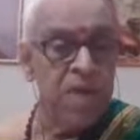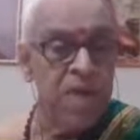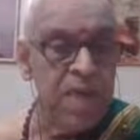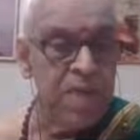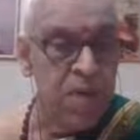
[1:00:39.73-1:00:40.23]

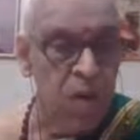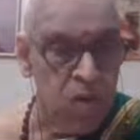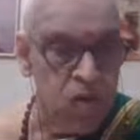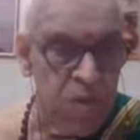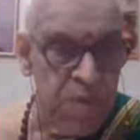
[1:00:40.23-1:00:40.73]
he
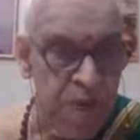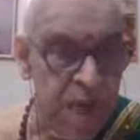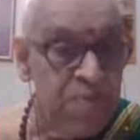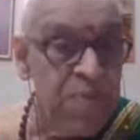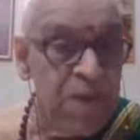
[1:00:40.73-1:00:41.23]
also
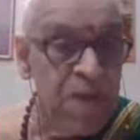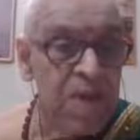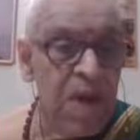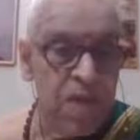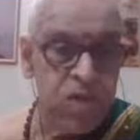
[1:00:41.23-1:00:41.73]
became
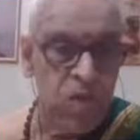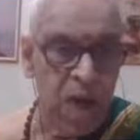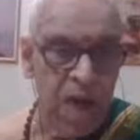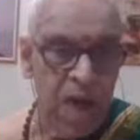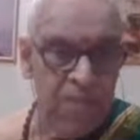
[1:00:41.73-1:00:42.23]

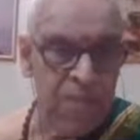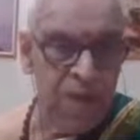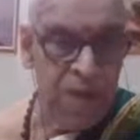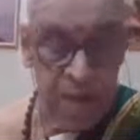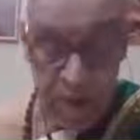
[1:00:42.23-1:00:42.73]
Asura,
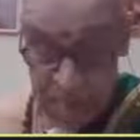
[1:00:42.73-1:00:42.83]
and he